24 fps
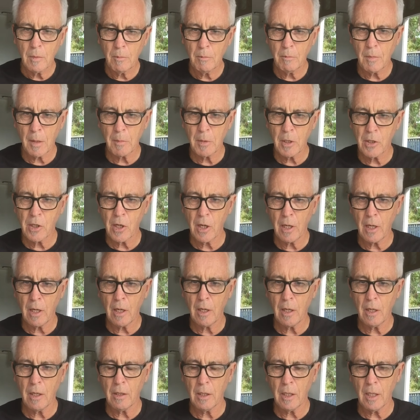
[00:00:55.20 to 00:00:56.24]
maybe
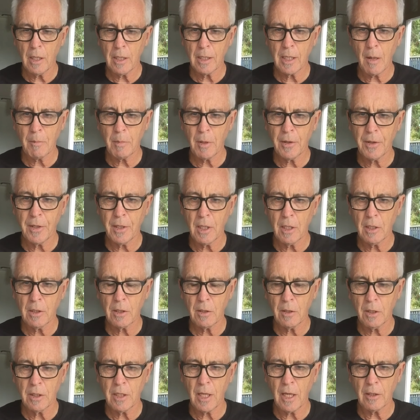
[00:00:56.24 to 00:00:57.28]
share a couple of
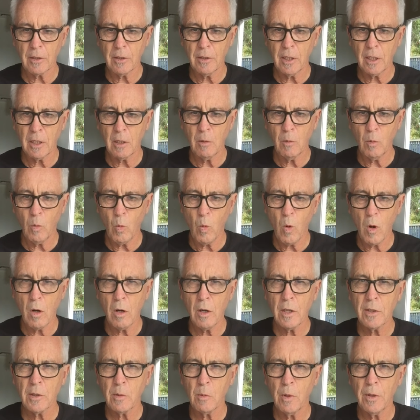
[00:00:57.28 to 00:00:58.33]
things
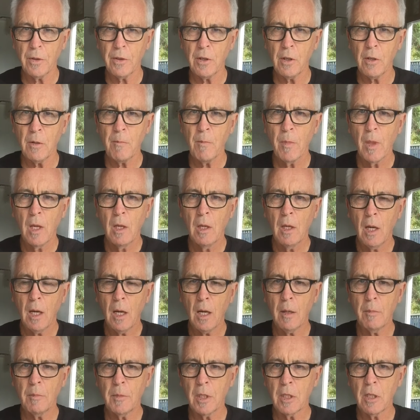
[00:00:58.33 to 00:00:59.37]
technique-wise with you
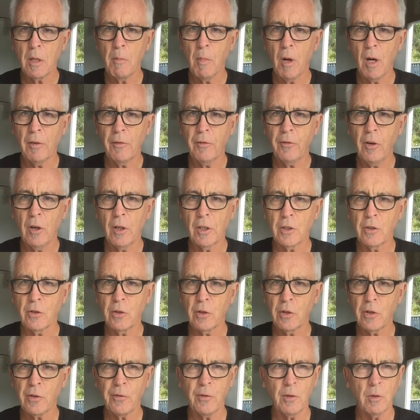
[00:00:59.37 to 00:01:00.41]
that you might find
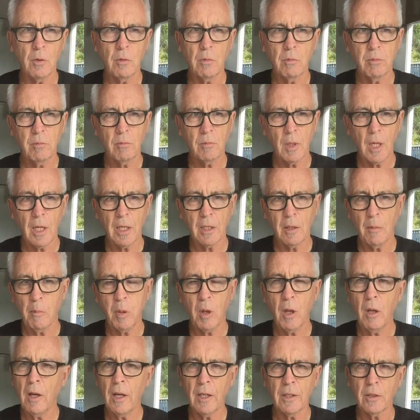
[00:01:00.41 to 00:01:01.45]
useful and
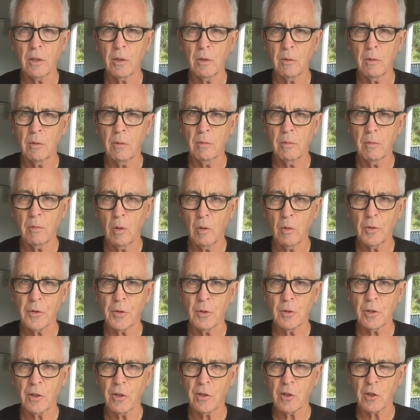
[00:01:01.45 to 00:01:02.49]
apply it to all
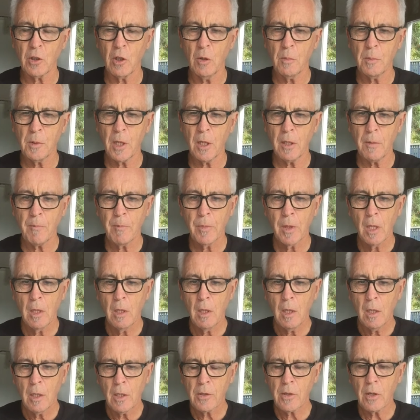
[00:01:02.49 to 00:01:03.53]
sorts of sculpture.
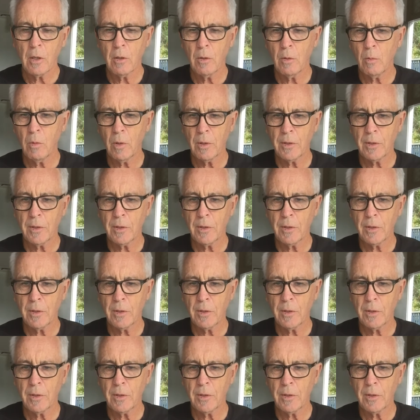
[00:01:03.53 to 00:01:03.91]
So